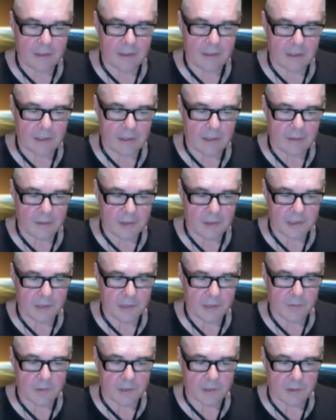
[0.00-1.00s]
The ship
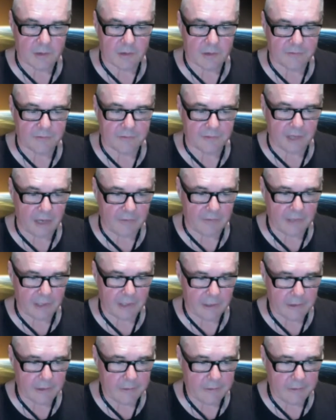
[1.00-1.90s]
was called the Flavio,